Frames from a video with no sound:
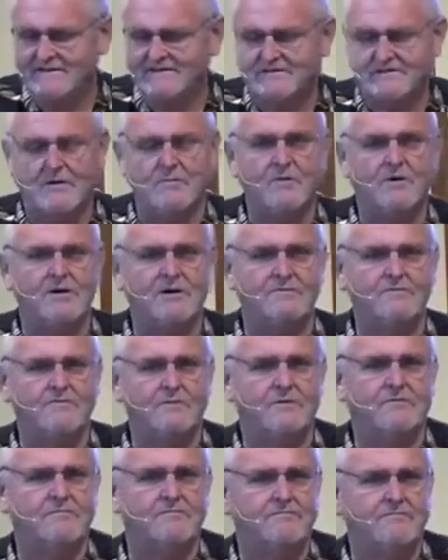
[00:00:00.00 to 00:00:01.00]
someone
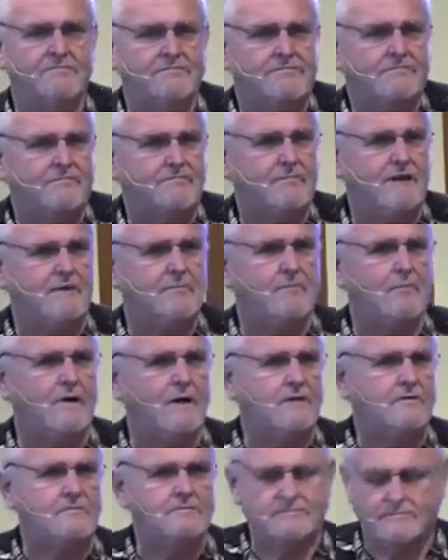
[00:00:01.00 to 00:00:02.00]
with
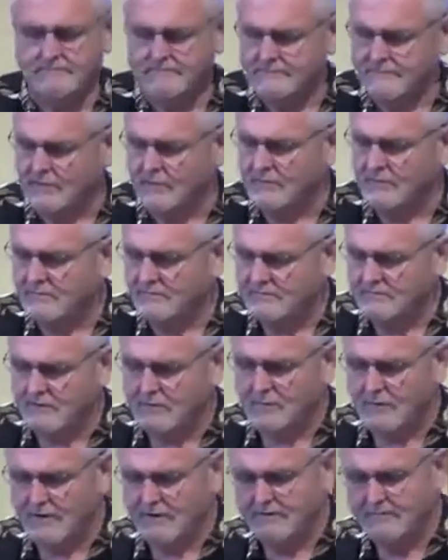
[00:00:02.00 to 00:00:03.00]
no
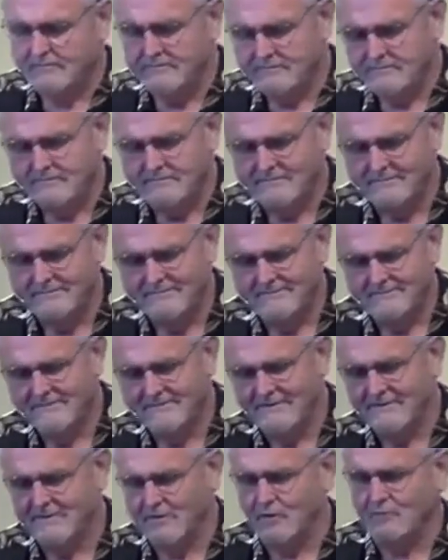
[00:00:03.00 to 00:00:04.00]
rhythm,
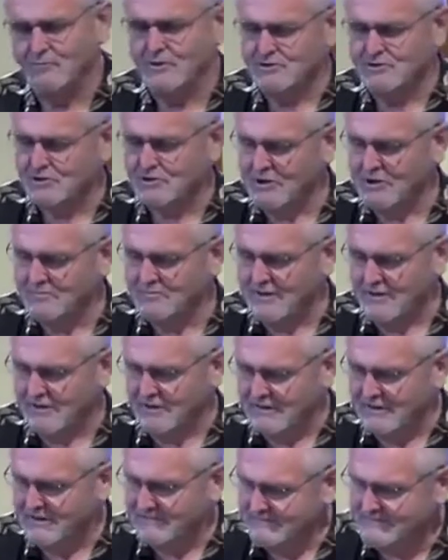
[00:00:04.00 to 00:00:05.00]
no musical
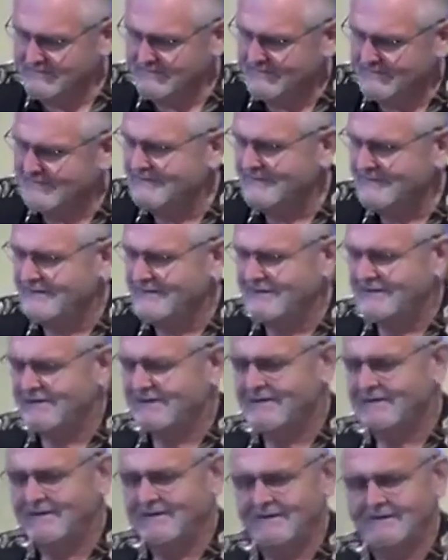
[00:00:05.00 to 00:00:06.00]
ability,
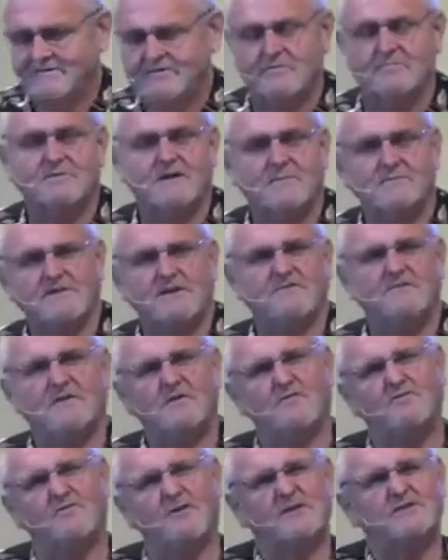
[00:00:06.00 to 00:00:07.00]
sometimes I feel
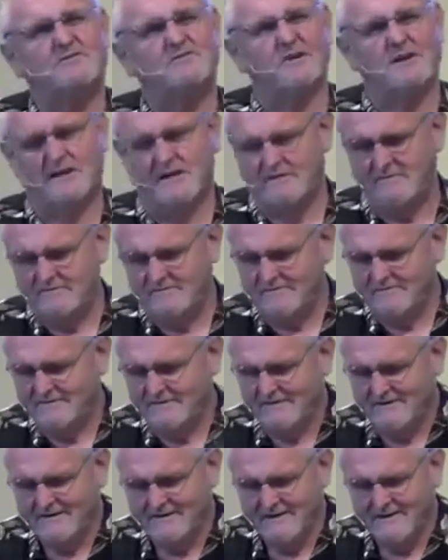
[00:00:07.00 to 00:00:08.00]
frustrated
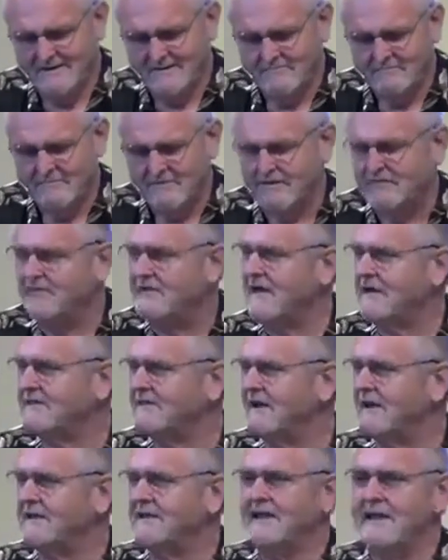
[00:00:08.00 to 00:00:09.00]
by the fact that
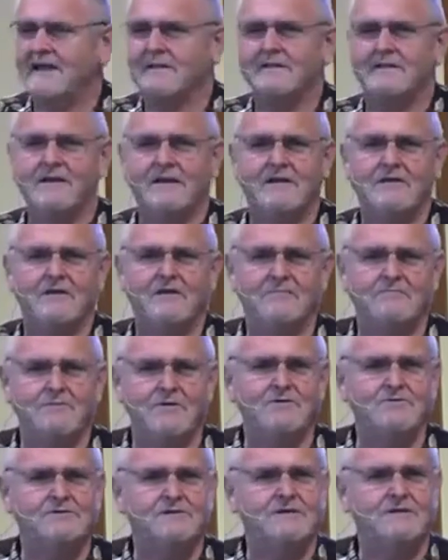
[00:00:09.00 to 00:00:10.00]
I can't lead
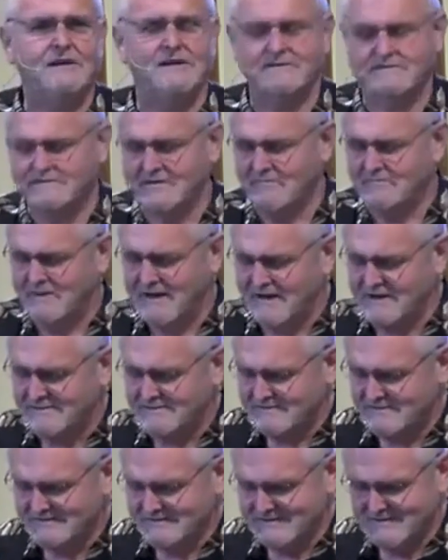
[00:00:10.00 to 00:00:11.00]
music as some
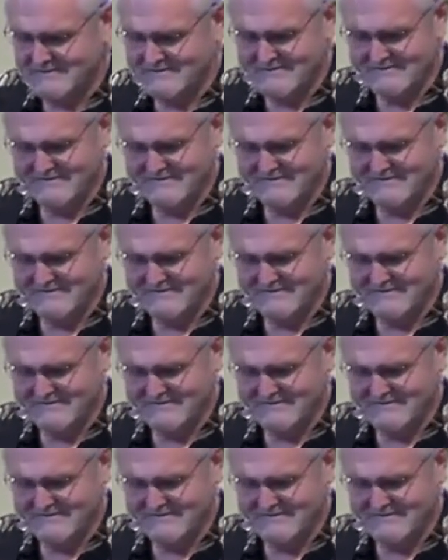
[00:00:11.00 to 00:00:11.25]
pastors do.